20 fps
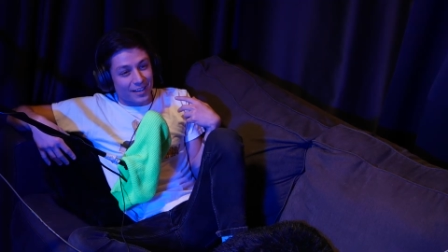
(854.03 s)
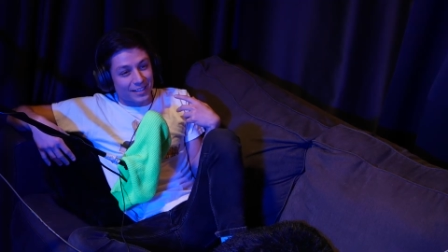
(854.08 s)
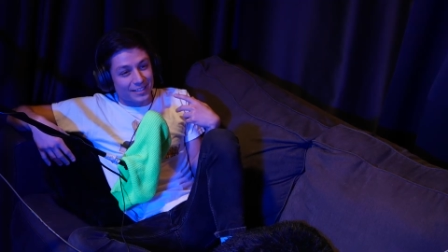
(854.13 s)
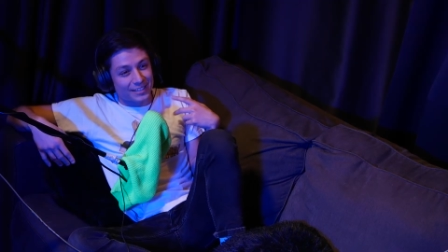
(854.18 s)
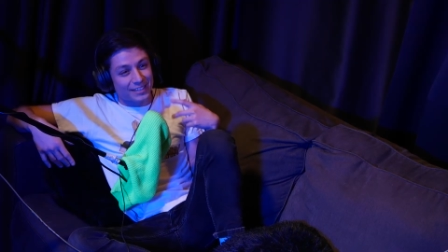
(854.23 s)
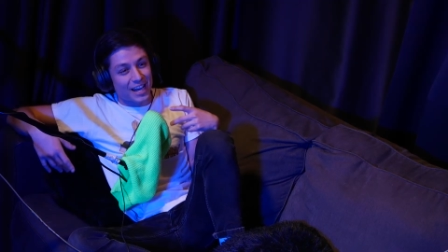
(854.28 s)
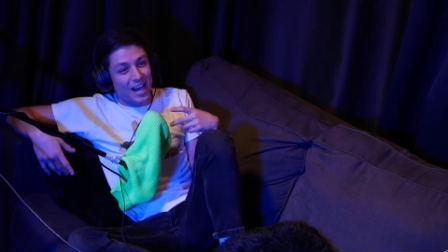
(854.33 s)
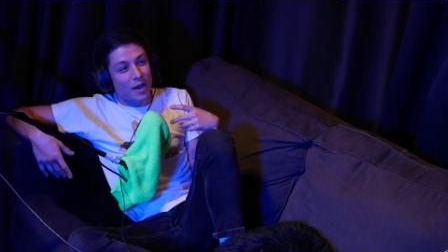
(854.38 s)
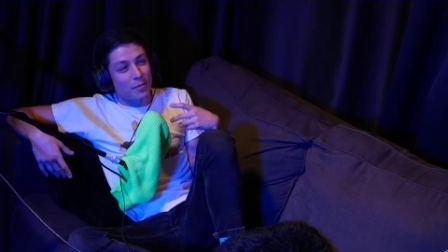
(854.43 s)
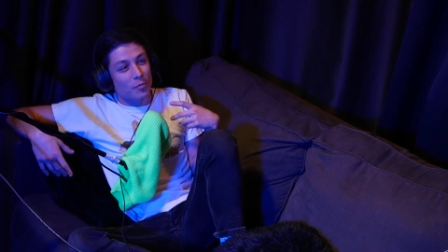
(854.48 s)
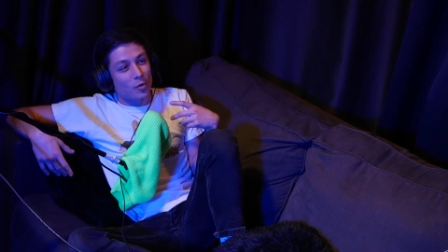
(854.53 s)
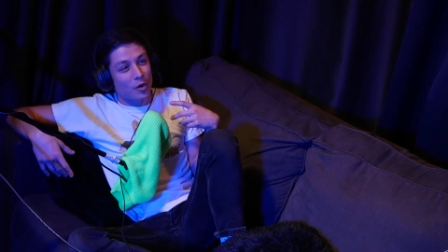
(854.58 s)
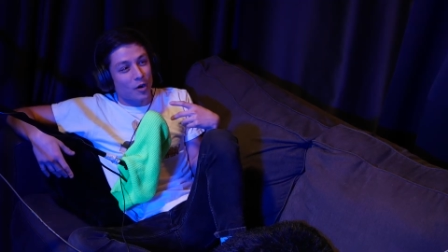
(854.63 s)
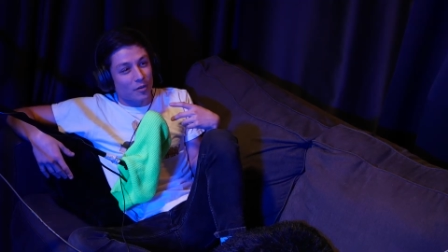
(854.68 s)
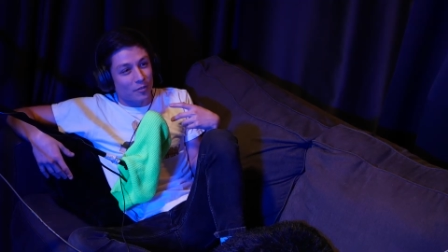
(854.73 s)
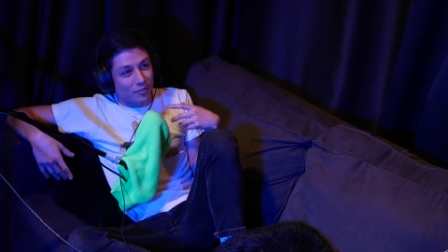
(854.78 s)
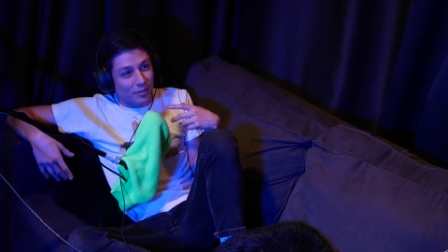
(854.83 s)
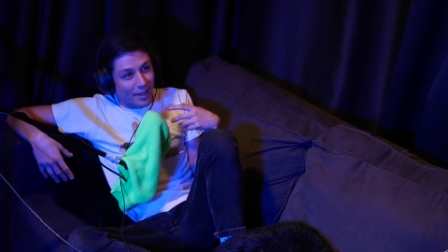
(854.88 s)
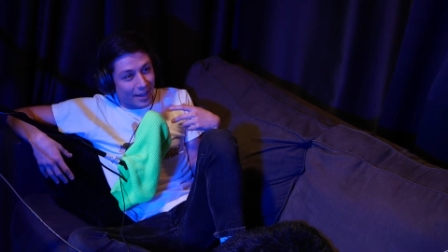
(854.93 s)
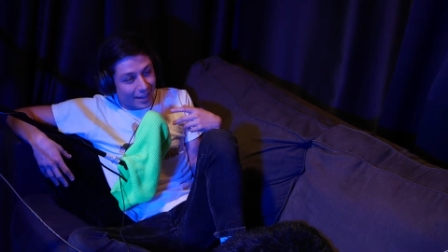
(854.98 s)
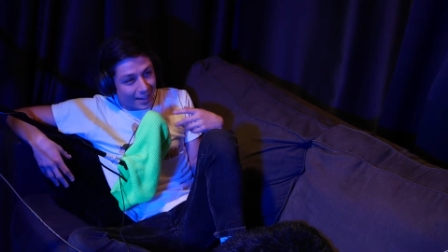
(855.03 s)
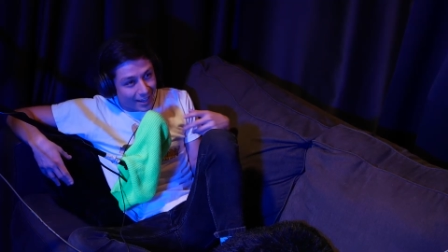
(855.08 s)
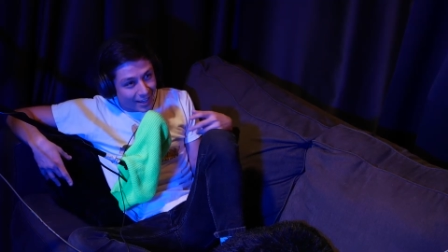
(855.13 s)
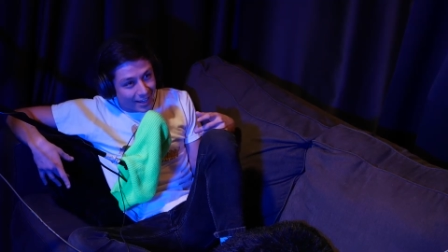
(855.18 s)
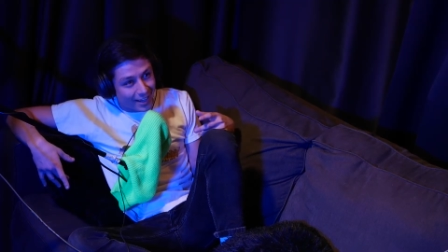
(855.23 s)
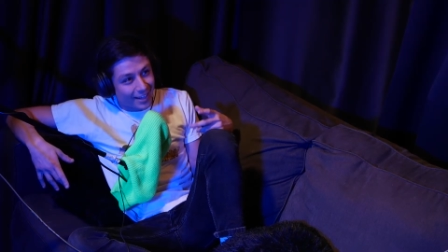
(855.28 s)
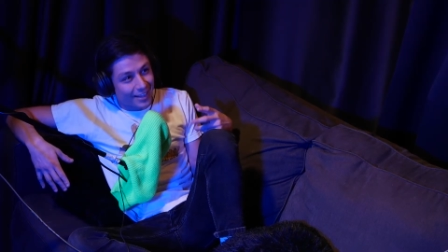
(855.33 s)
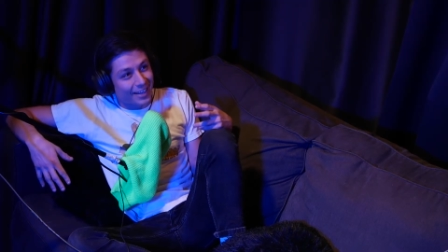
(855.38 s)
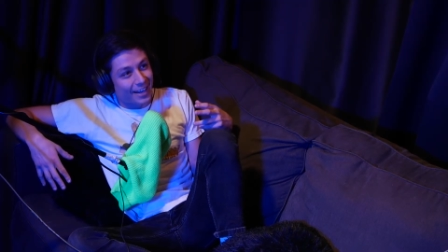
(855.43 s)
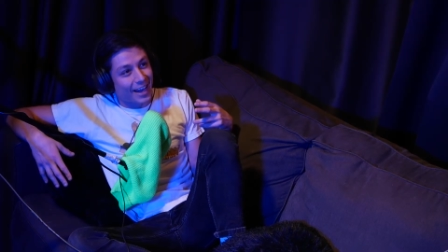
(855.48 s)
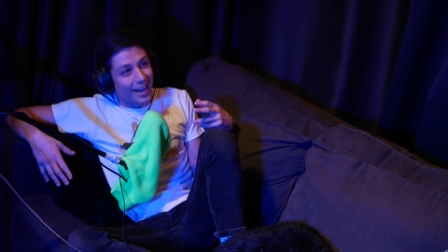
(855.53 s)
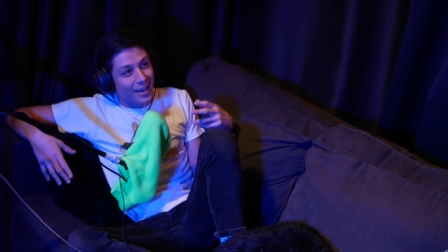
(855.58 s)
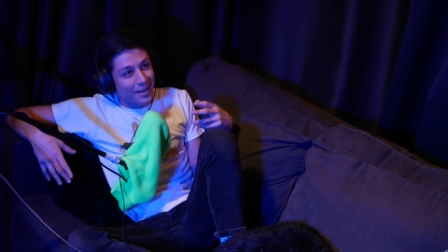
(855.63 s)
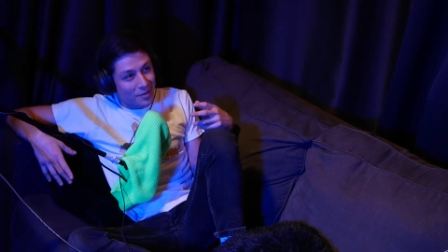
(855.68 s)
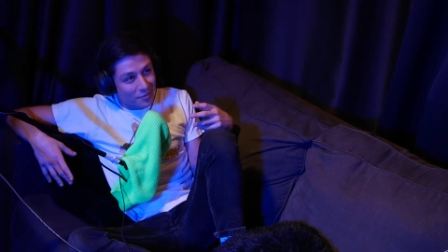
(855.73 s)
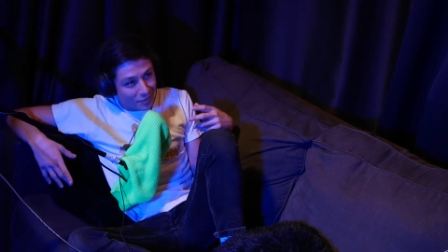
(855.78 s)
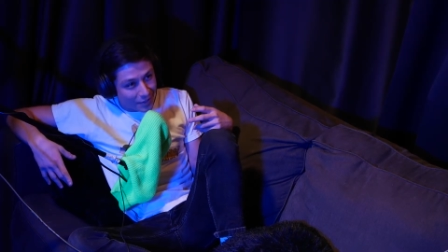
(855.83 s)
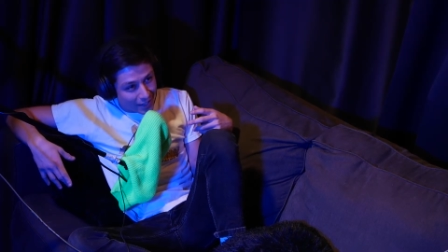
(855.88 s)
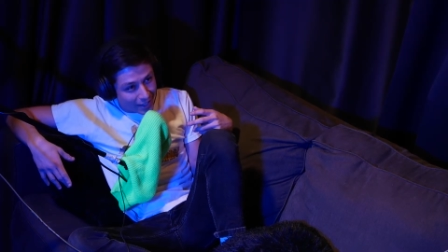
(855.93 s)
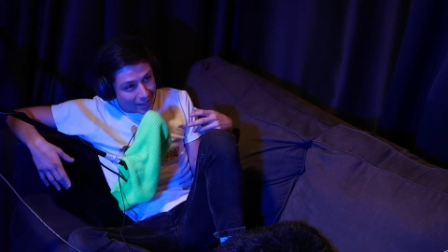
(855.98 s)
has got more of like a kind
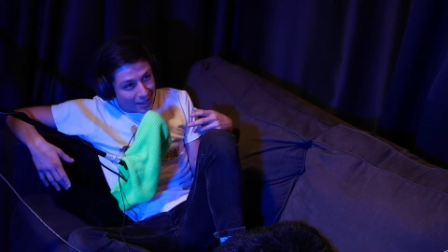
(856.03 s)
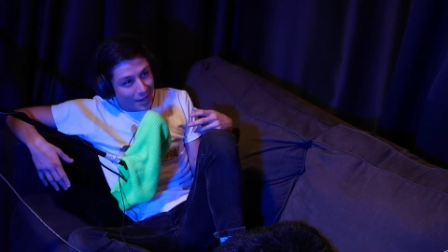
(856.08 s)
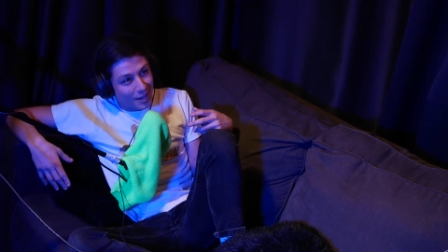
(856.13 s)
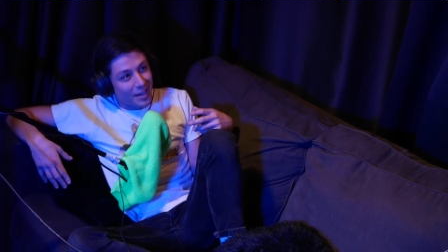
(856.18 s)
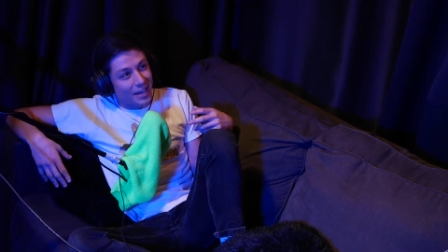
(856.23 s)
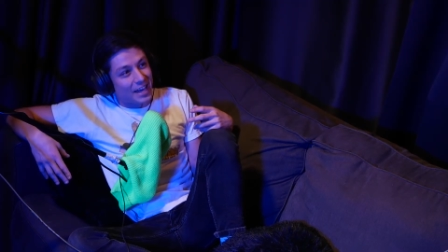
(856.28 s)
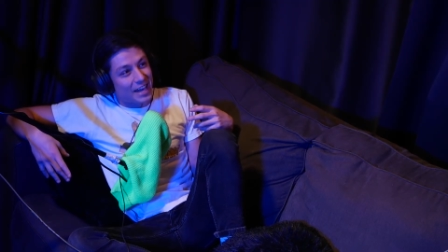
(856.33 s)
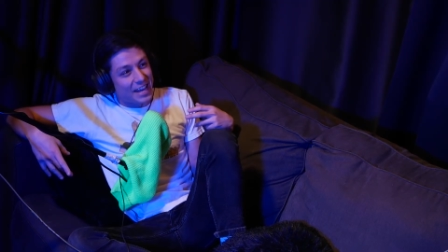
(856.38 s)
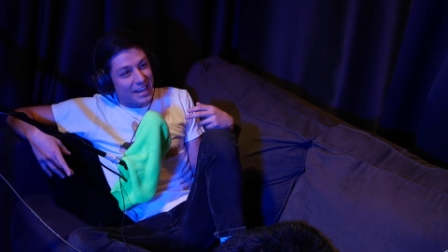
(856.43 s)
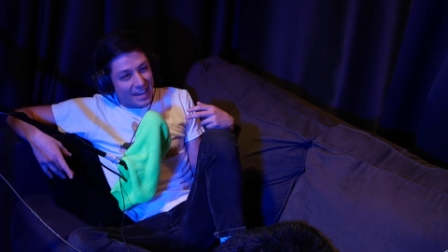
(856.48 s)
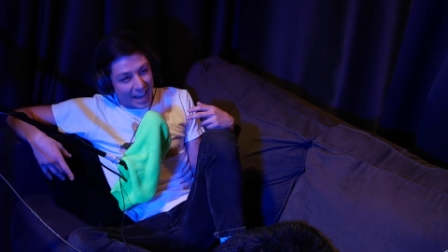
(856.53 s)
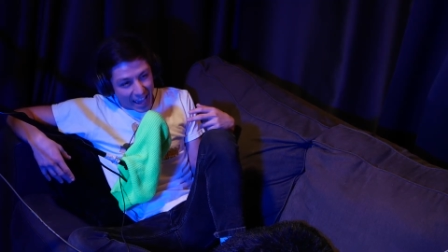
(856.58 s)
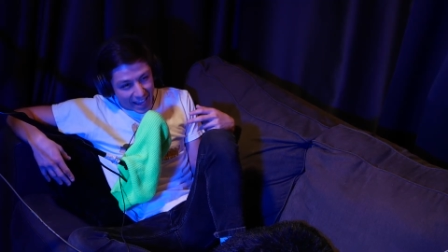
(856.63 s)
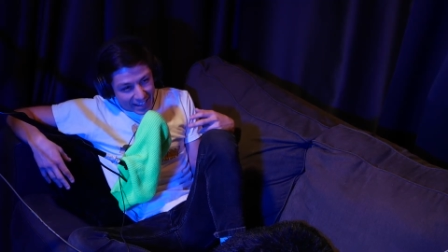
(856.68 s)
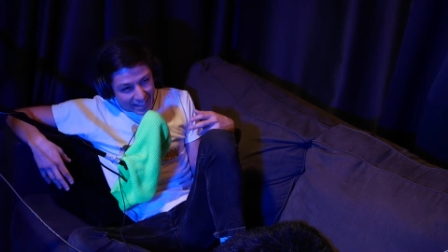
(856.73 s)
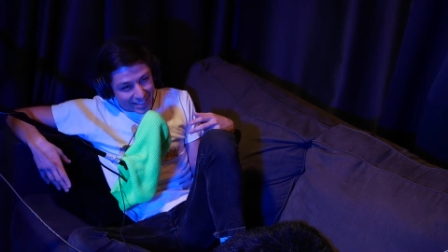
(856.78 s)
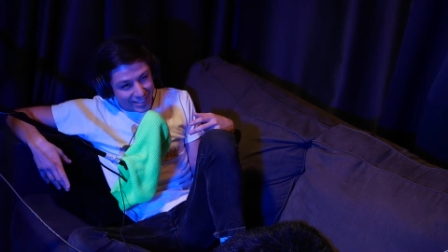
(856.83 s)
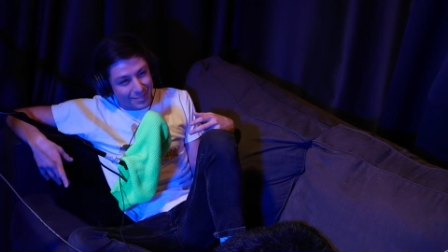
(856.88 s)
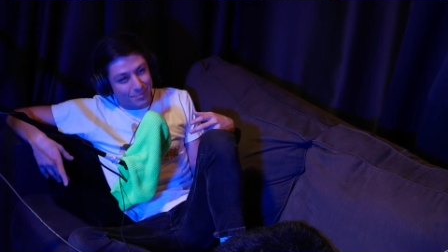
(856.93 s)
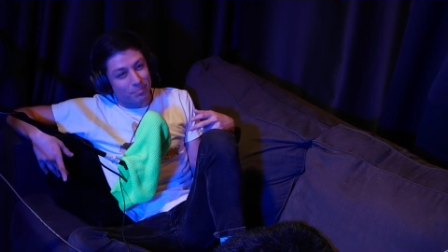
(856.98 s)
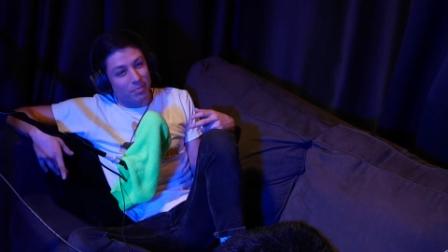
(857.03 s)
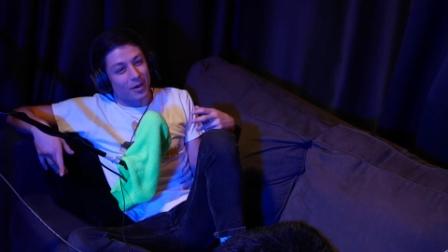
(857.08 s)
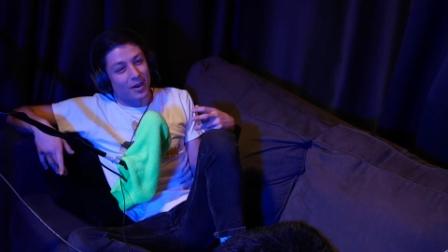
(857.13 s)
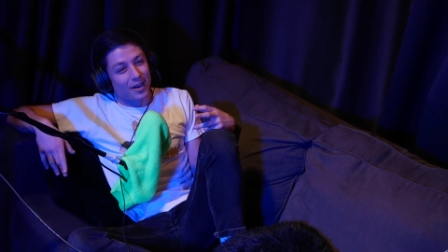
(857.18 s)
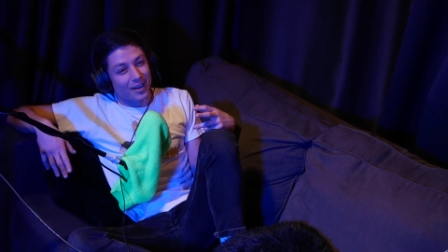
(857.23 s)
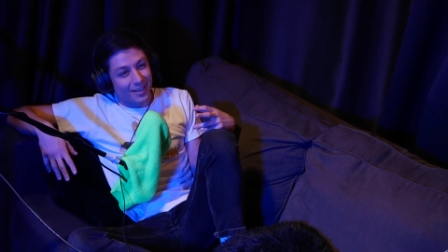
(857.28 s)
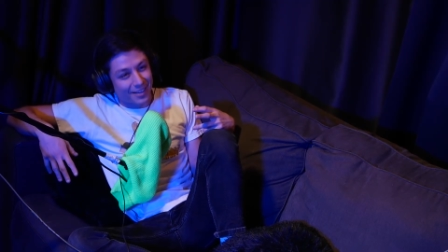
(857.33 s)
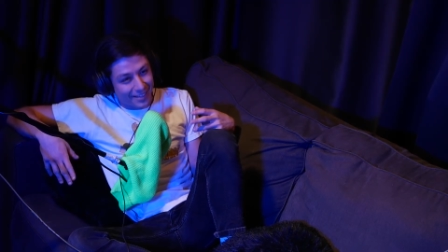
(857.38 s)
of like a '90s punk,